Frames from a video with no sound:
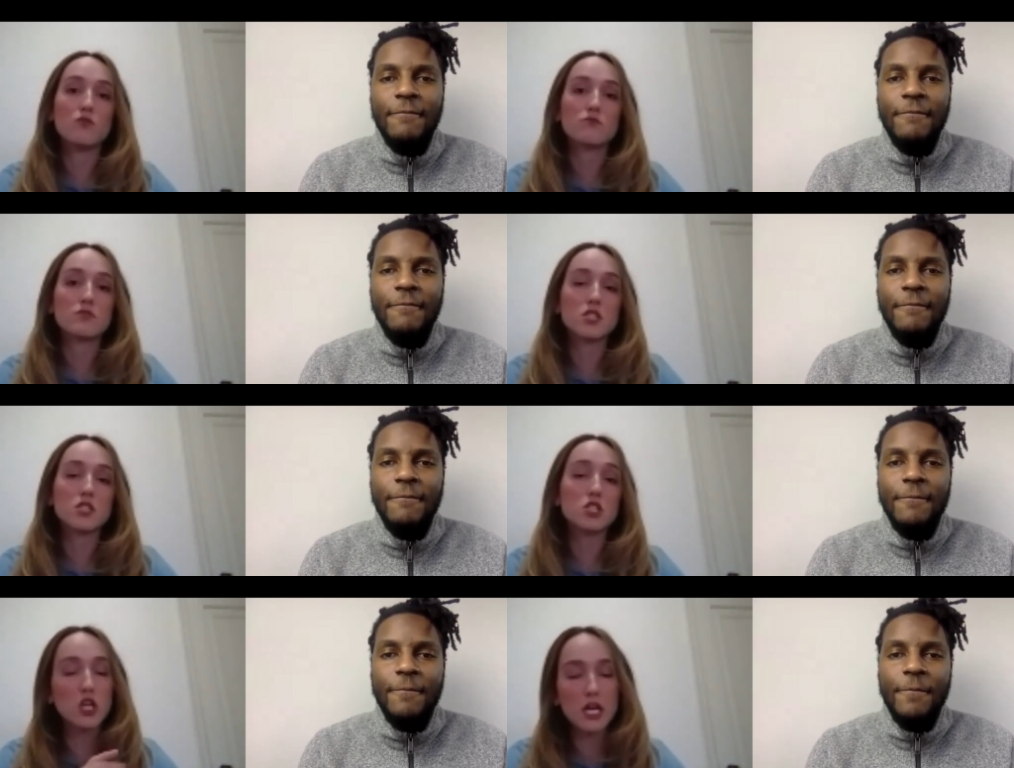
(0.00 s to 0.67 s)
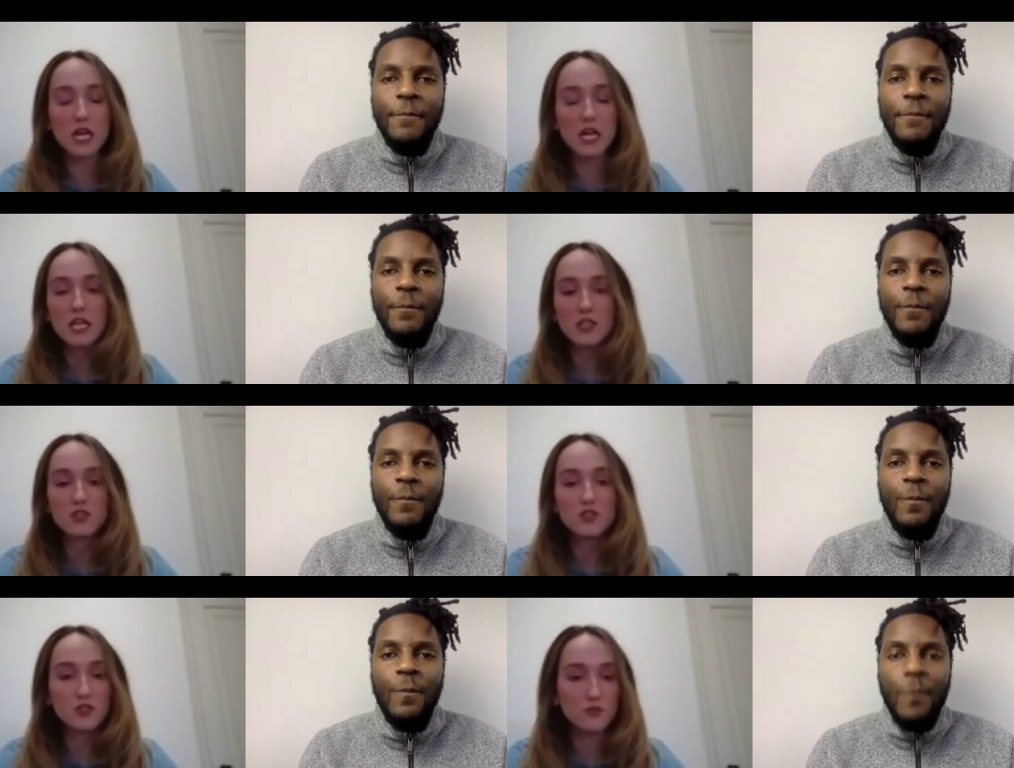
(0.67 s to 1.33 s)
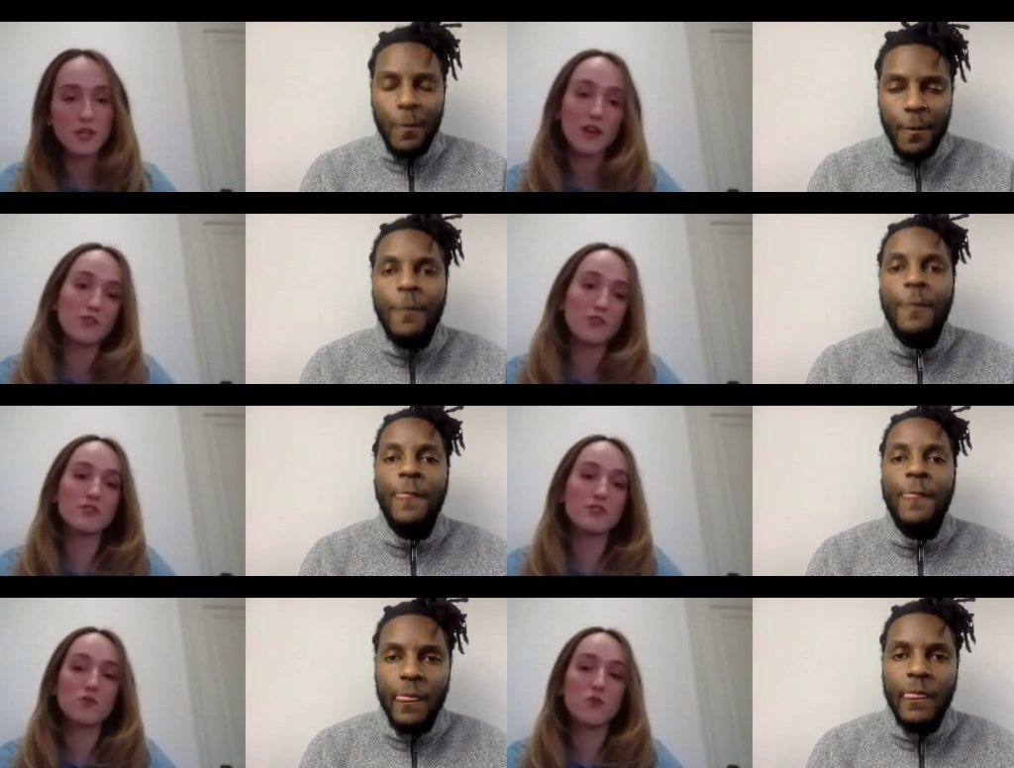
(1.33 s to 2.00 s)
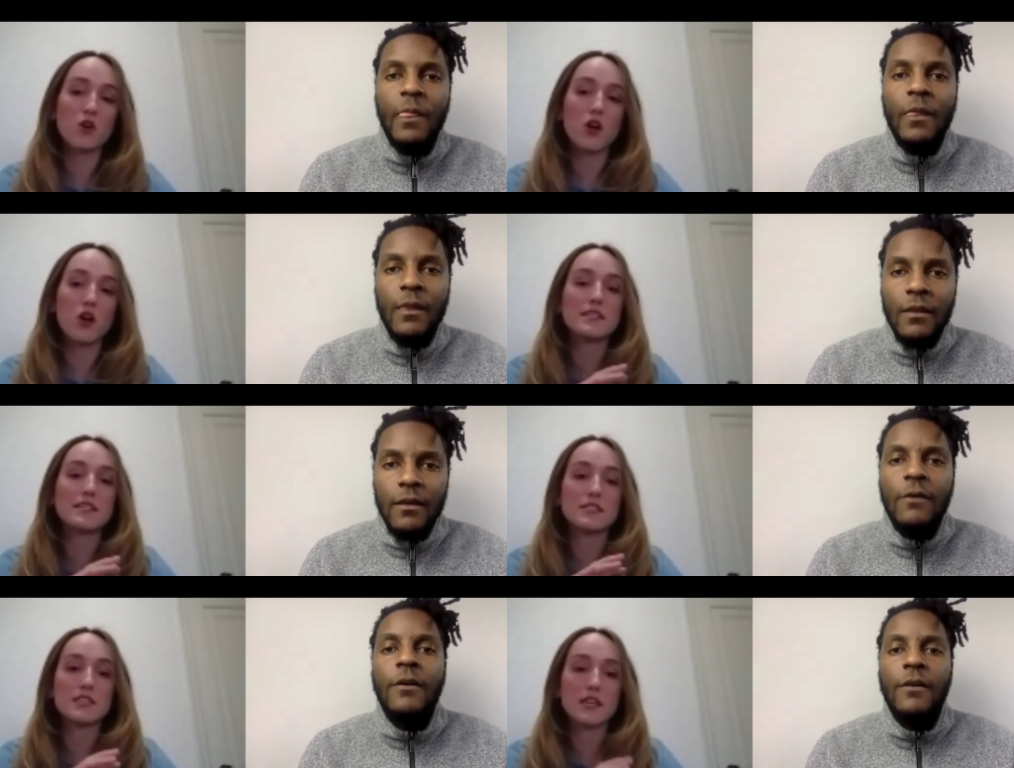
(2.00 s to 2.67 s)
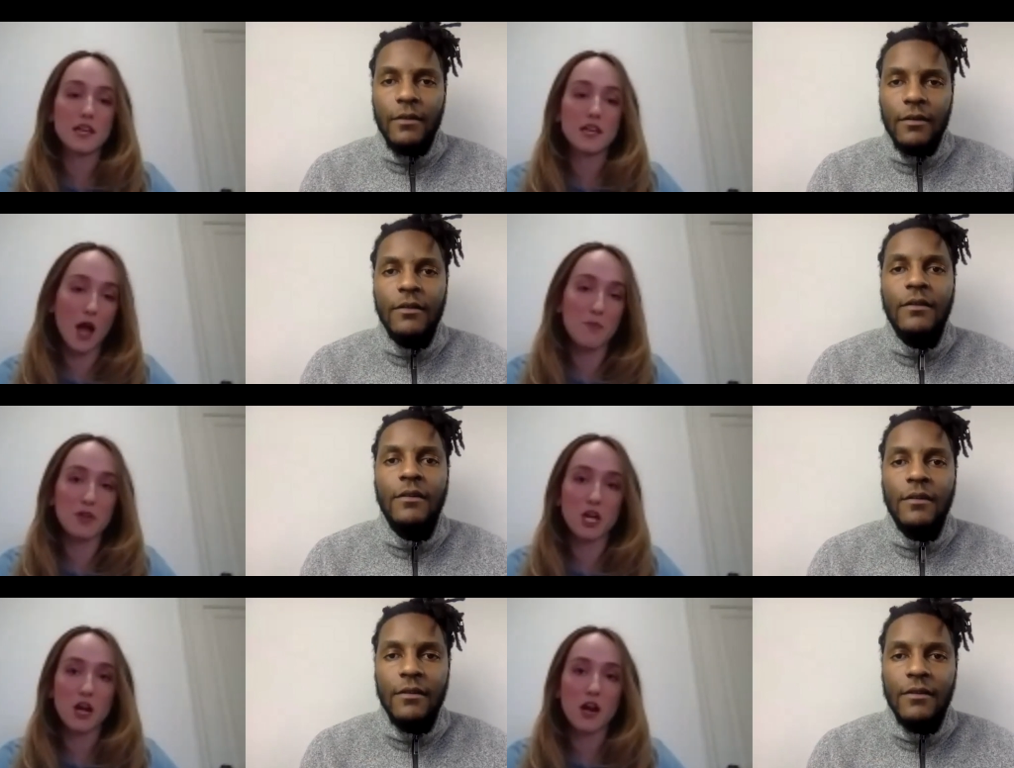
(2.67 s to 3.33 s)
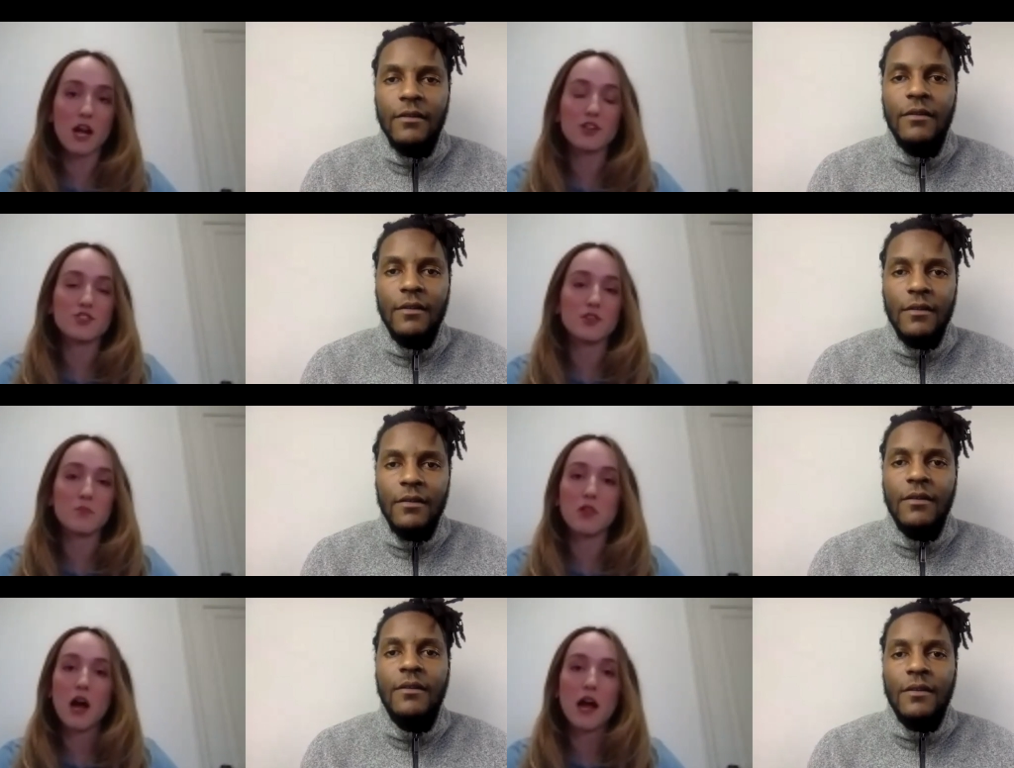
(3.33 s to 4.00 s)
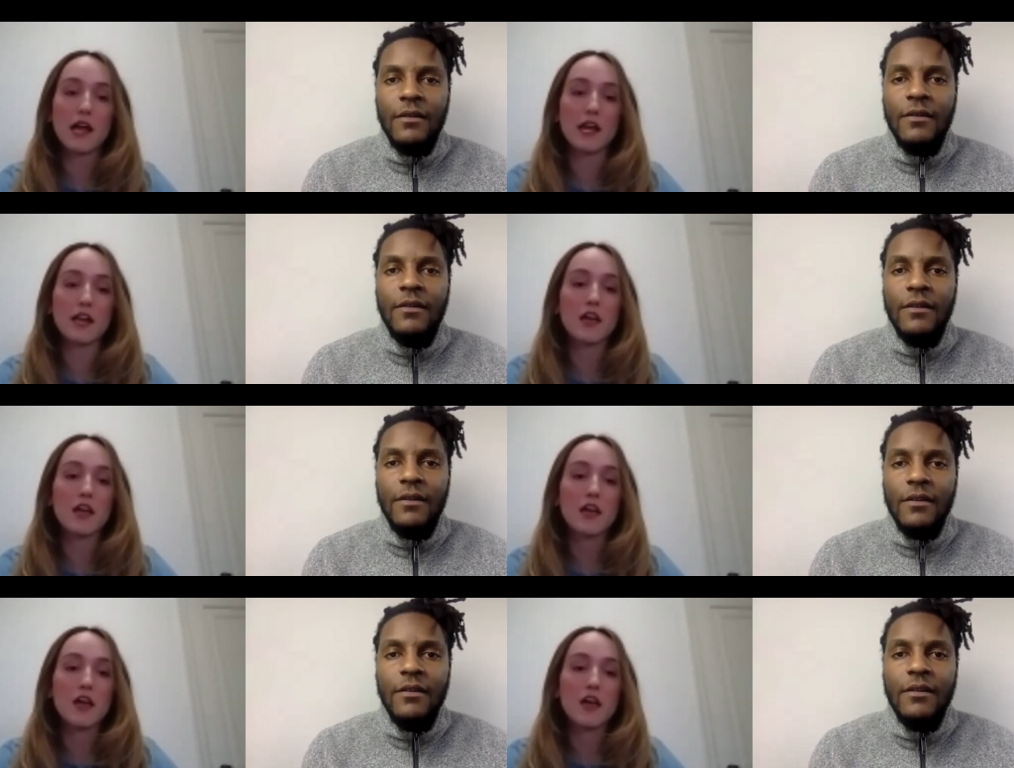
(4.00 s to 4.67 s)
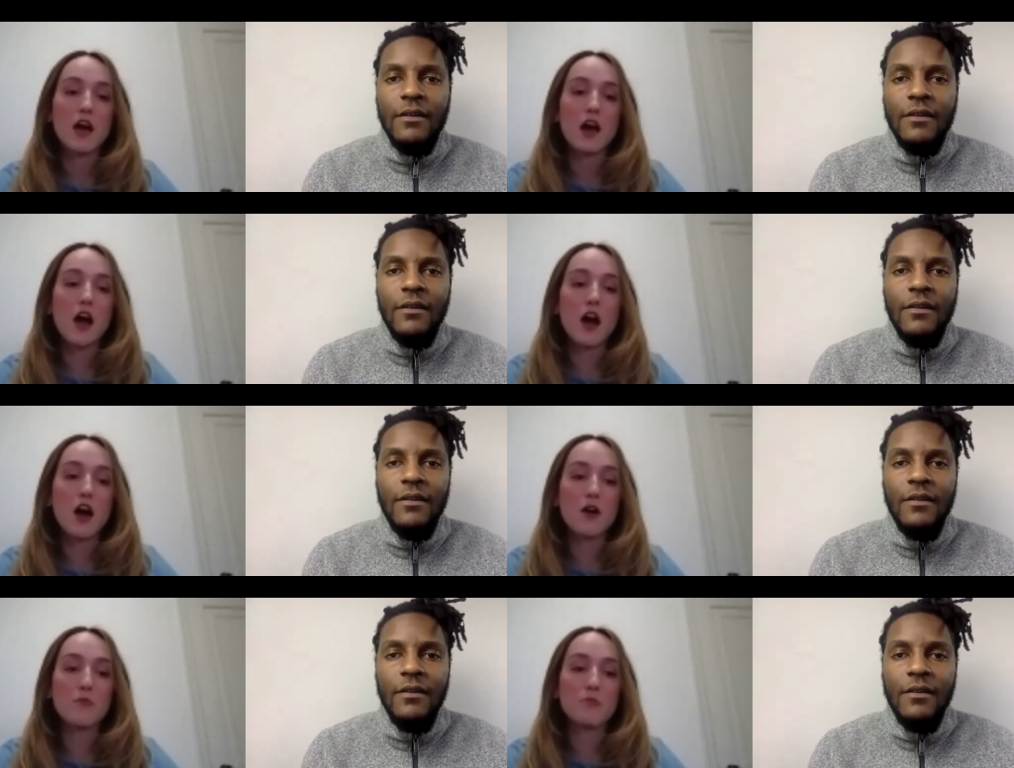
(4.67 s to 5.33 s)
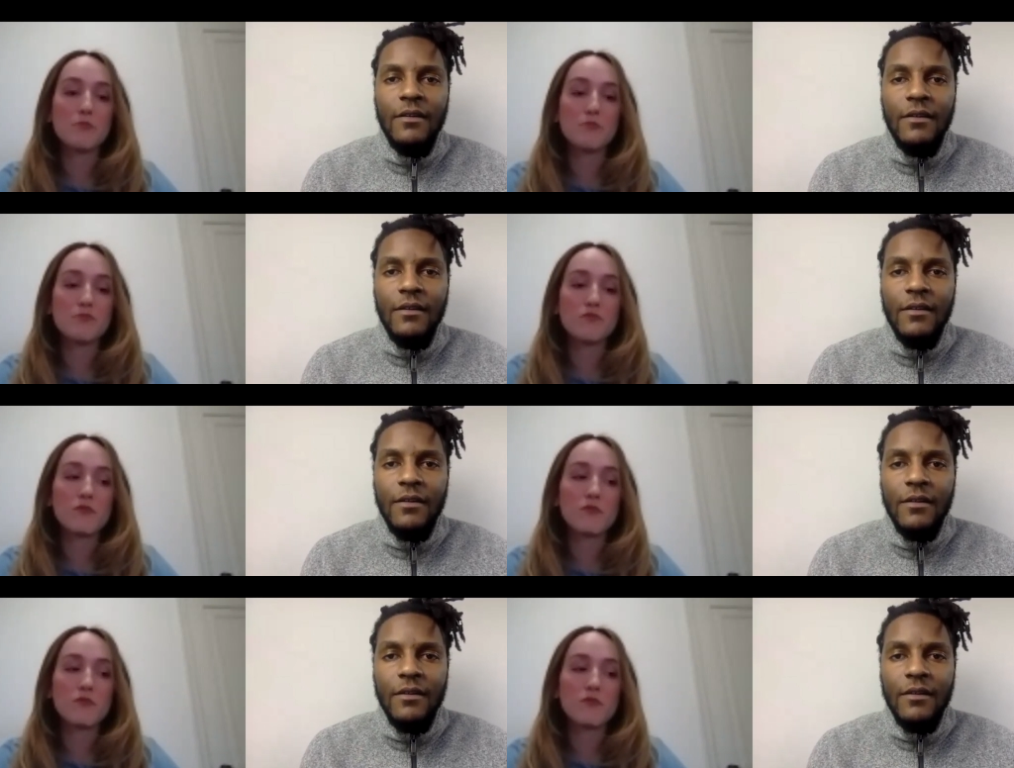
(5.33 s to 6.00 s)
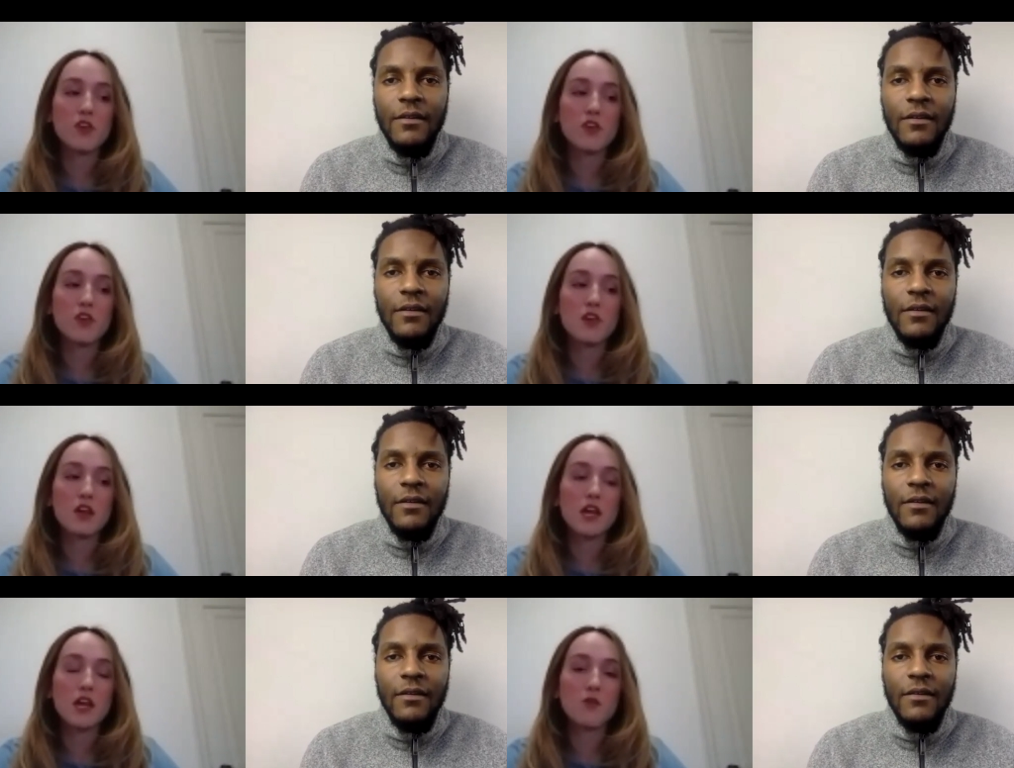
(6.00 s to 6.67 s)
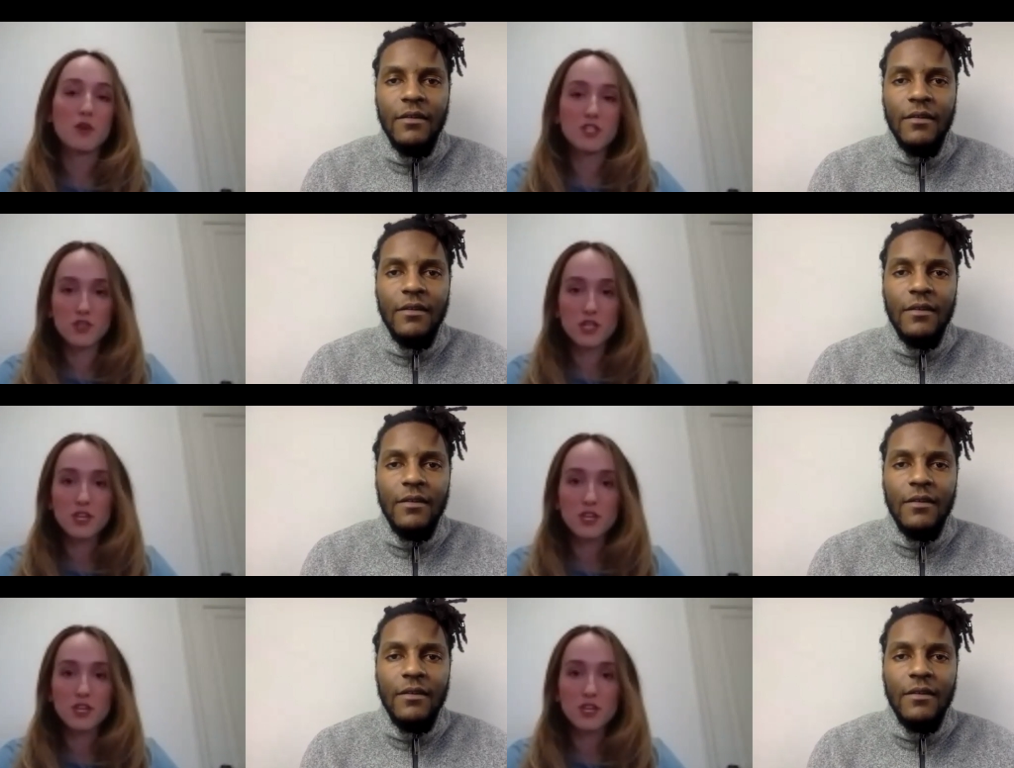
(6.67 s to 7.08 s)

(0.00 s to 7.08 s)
Speaker 1: straight into dental school. I didn't take a gap year. I just applied um, and went straight there.